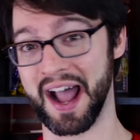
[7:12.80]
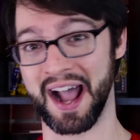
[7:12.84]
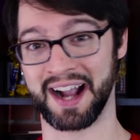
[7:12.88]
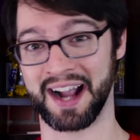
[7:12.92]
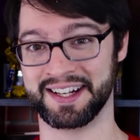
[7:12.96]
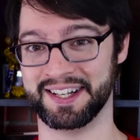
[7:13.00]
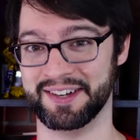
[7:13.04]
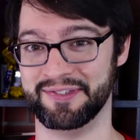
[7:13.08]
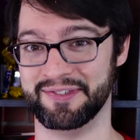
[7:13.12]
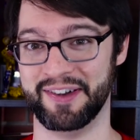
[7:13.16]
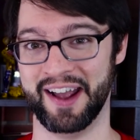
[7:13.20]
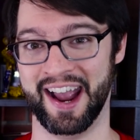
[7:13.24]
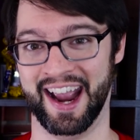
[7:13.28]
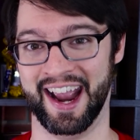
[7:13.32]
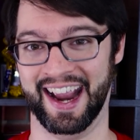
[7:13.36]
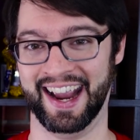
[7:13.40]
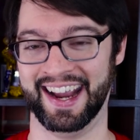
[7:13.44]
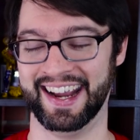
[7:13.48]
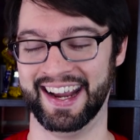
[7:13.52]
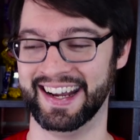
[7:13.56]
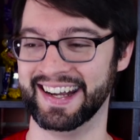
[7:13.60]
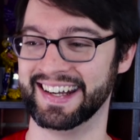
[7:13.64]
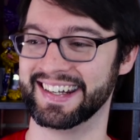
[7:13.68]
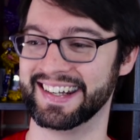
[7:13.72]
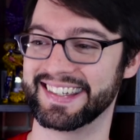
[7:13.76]

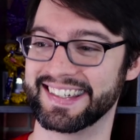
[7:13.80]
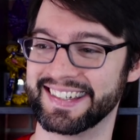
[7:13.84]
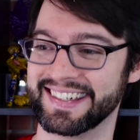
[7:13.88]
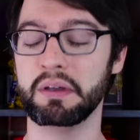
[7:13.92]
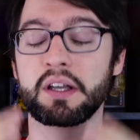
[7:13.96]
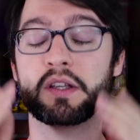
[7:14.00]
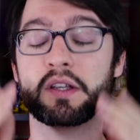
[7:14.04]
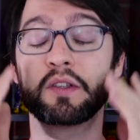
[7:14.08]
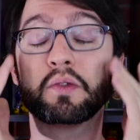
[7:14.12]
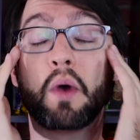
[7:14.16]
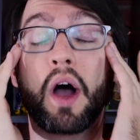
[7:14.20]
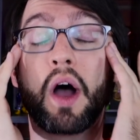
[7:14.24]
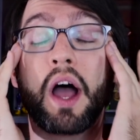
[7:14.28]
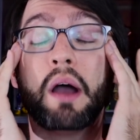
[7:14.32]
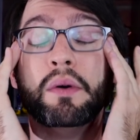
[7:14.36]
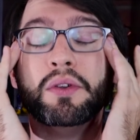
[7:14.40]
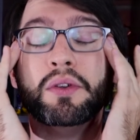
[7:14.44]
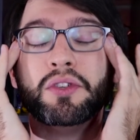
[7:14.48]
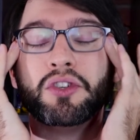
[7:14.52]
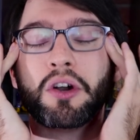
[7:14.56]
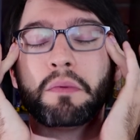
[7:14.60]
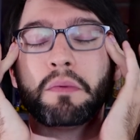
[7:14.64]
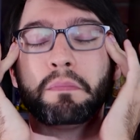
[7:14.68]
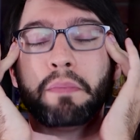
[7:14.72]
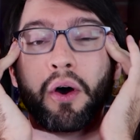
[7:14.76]
activate. because why
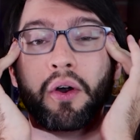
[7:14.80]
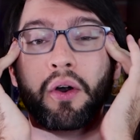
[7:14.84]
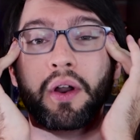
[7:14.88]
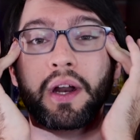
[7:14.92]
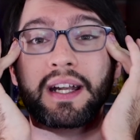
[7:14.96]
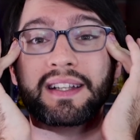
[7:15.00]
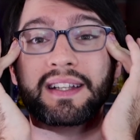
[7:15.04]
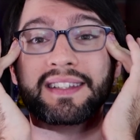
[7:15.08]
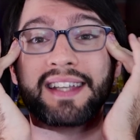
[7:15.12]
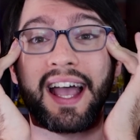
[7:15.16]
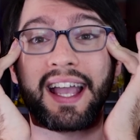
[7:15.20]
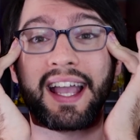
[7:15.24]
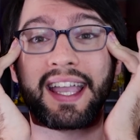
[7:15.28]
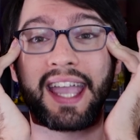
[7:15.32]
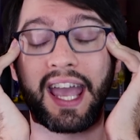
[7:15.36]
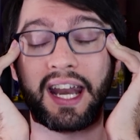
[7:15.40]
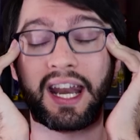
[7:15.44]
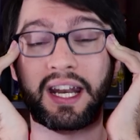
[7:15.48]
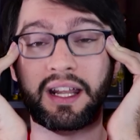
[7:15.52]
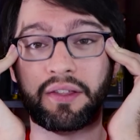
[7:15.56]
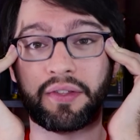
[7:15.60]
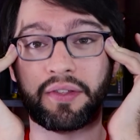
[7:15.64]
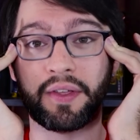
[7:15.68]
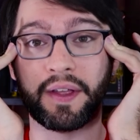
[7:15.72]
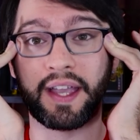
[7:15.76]
would your opponent attack
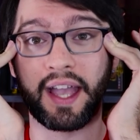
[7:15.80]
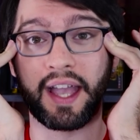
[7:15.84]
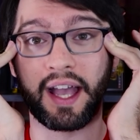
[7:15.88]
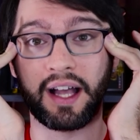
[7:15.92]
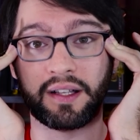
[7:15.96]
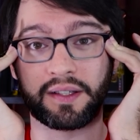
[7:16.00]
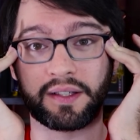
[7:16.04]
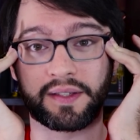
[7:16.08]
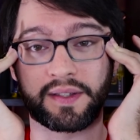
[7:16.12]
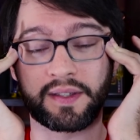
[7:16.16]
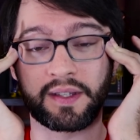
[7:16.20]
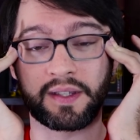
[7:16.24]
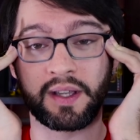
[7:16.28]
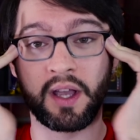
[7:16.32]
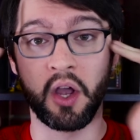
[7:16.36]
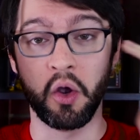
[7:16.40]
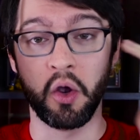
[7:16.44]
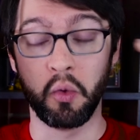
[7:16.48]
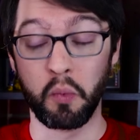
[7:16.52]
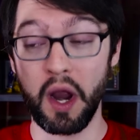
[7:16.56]
anything else?